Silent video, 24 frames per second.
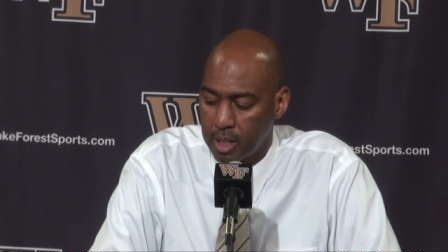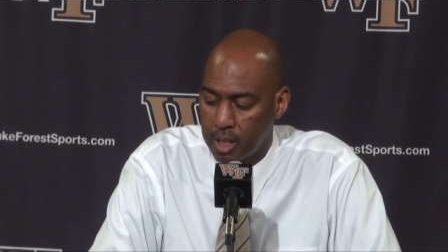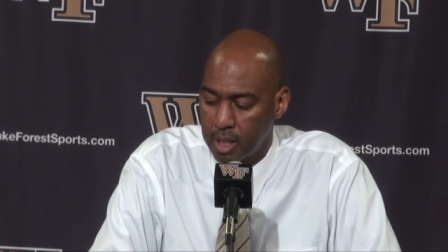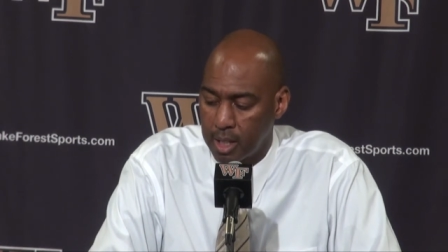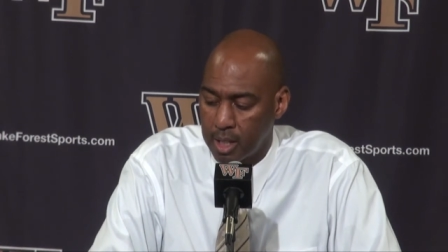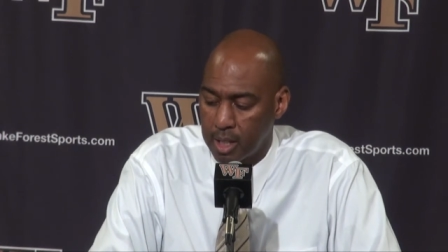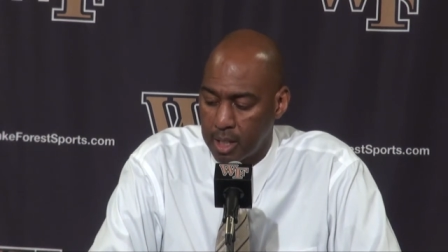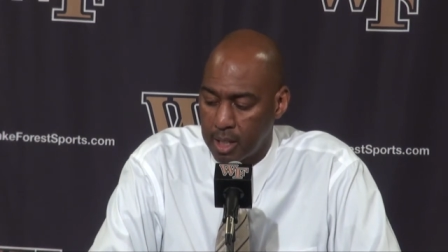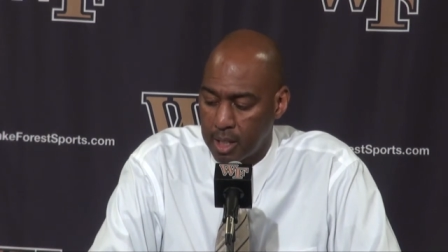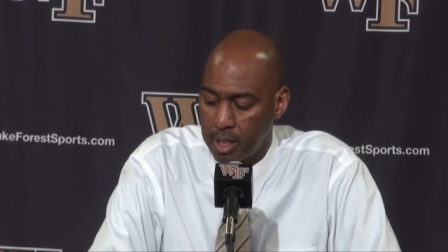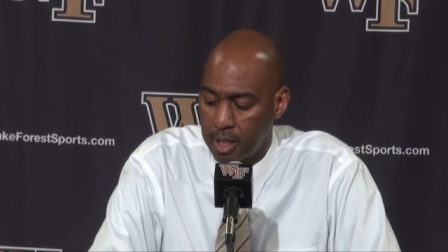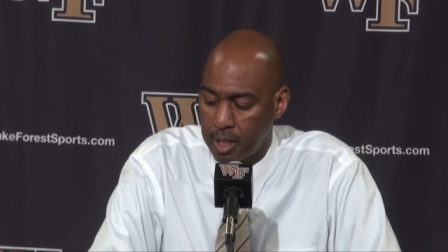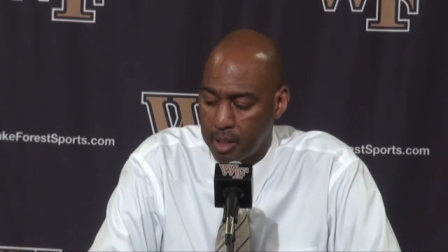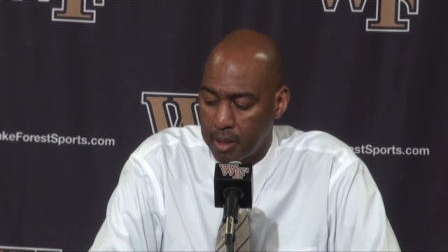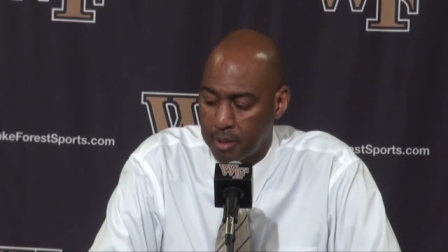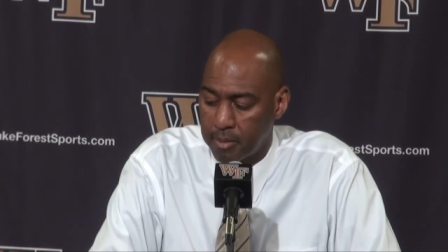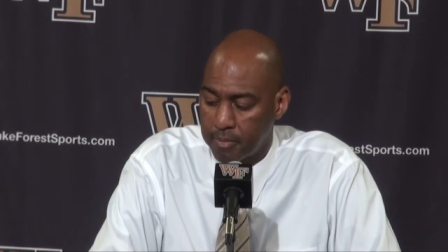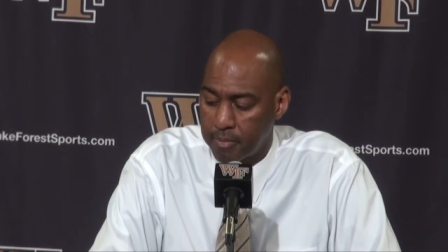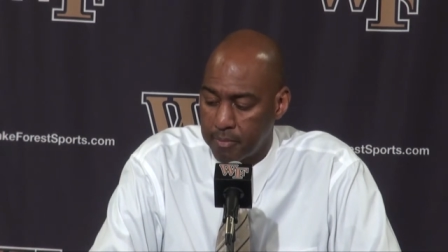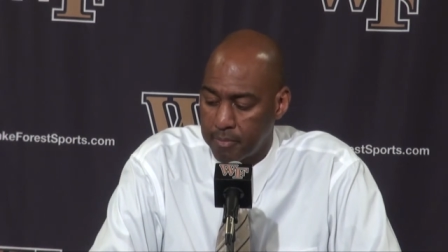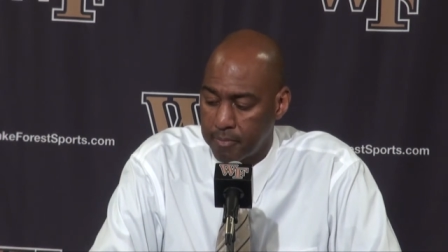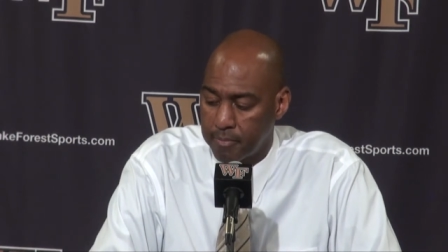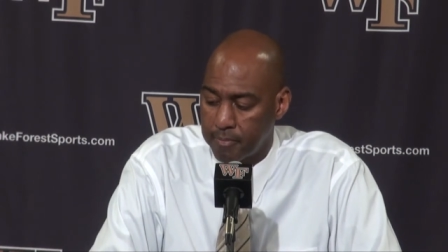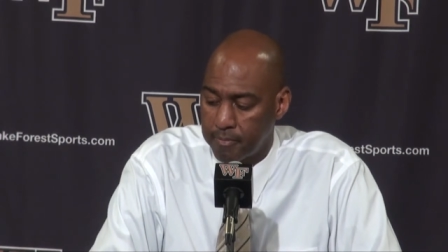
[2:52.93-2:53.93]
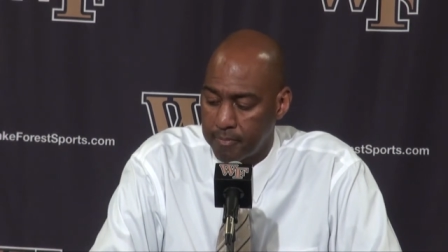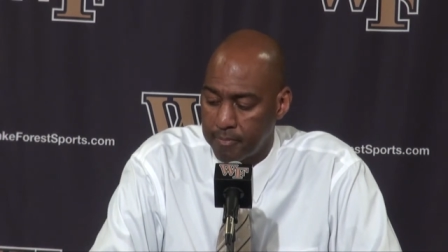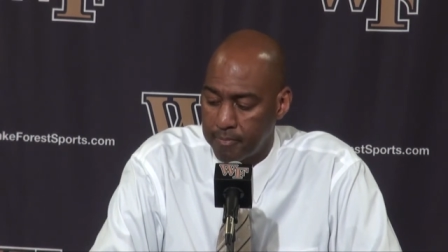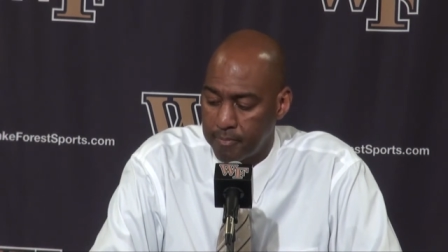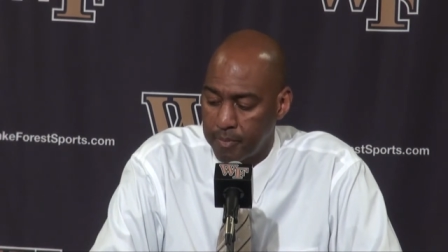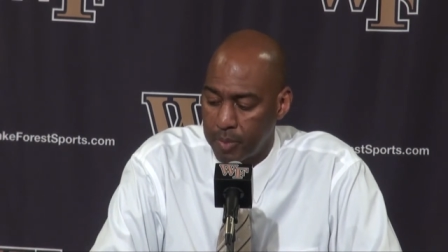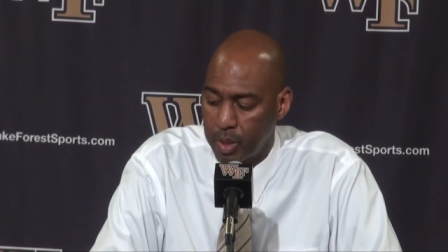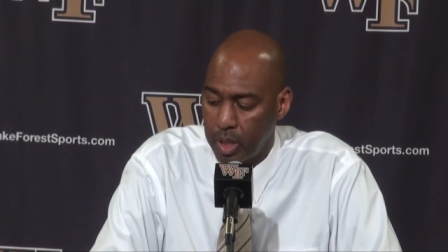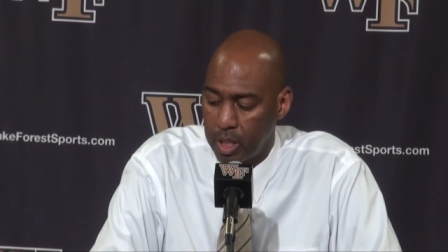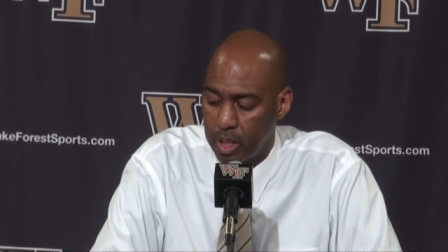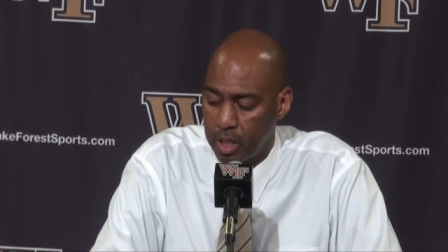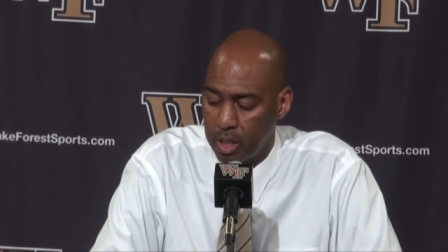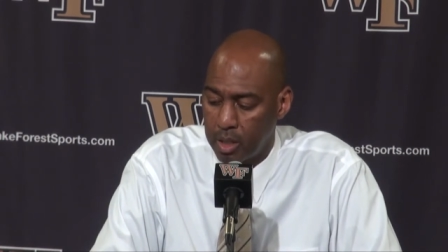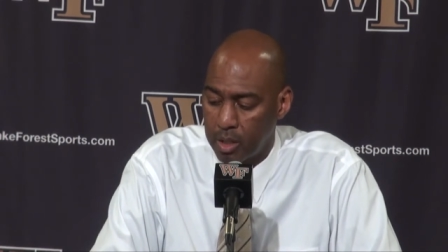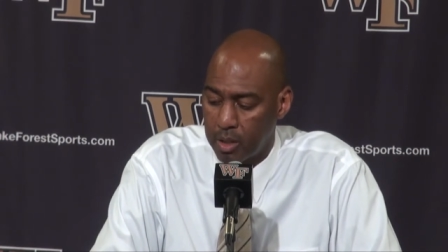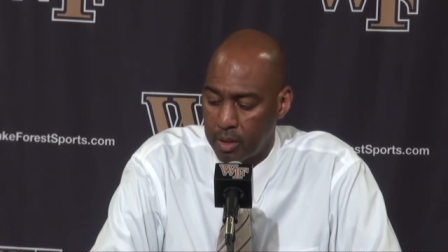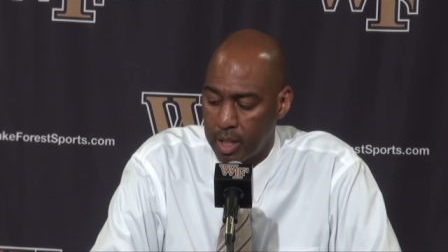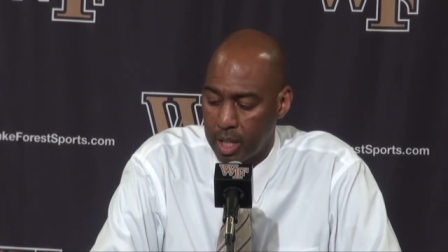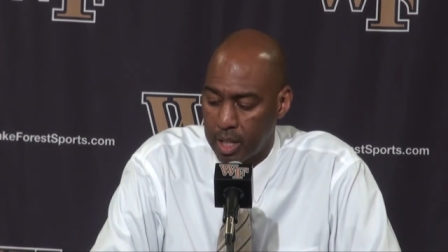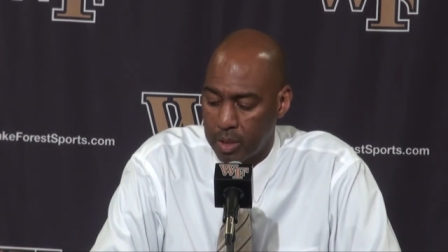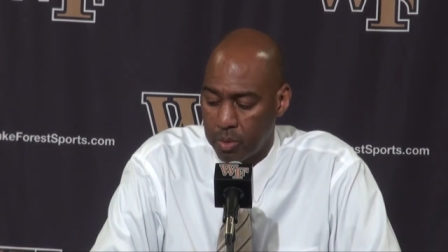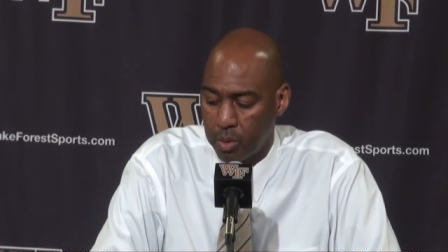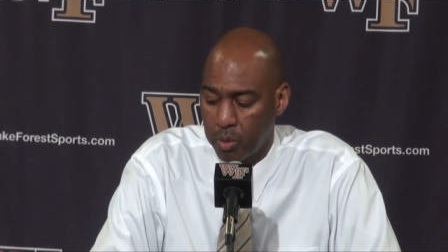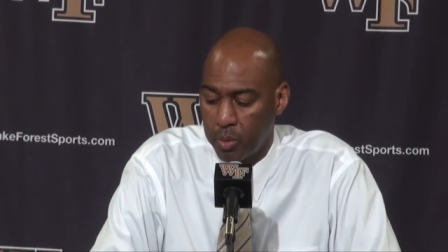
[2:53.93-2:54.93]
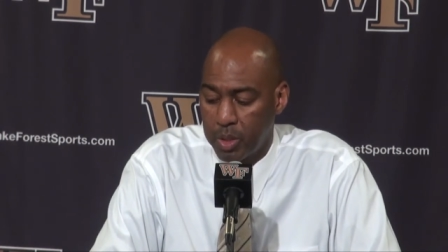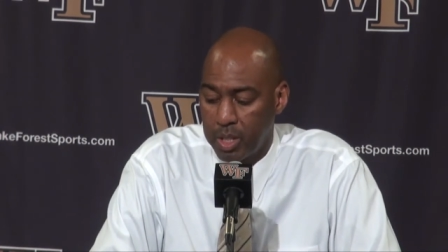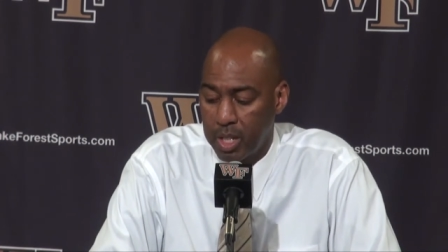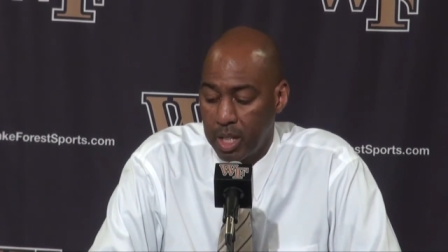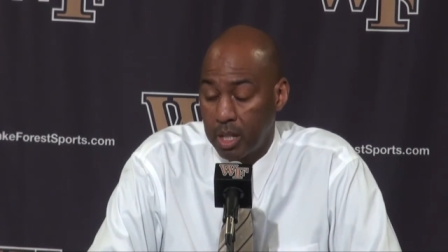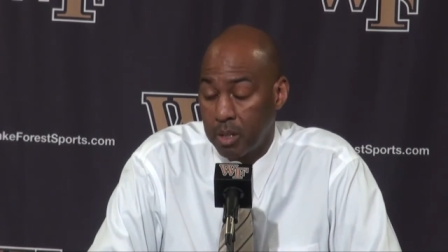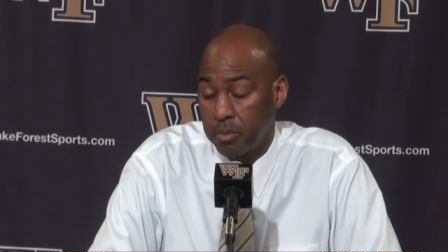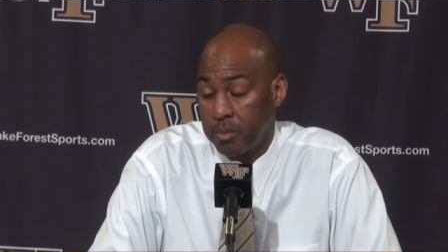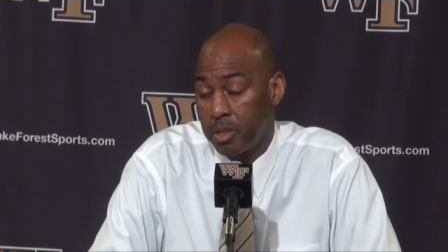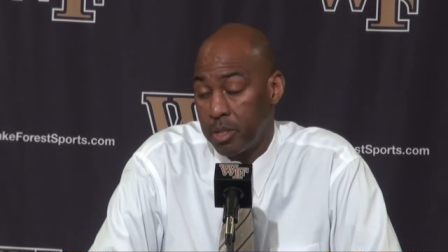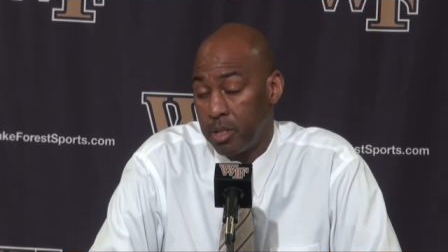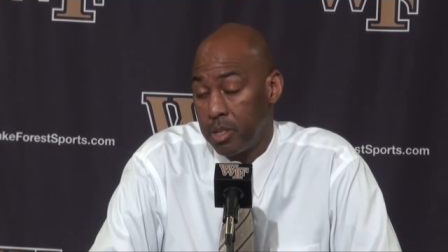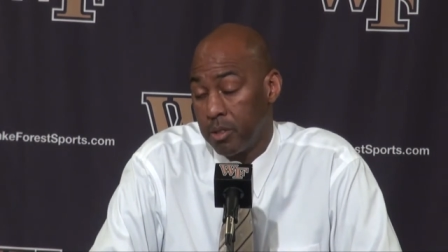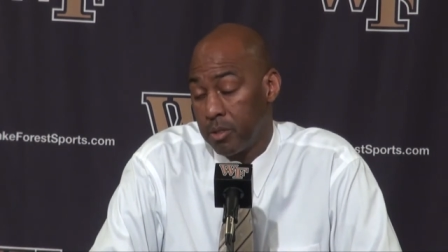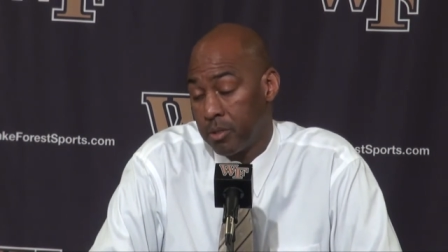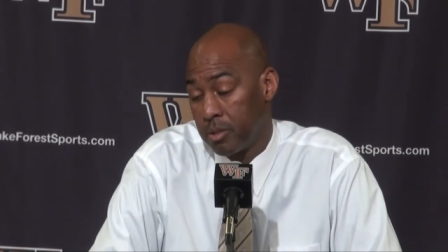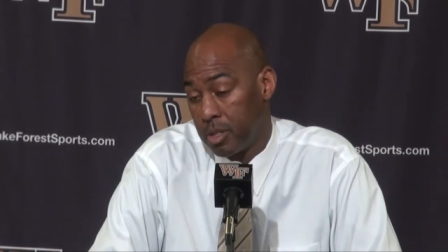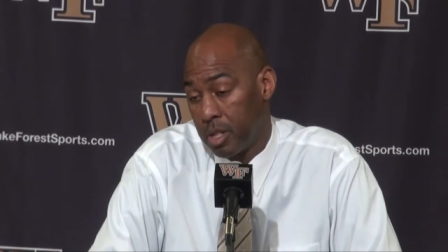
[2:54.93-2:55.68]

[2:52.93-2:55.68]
And, um, you know, that's what we need him to do.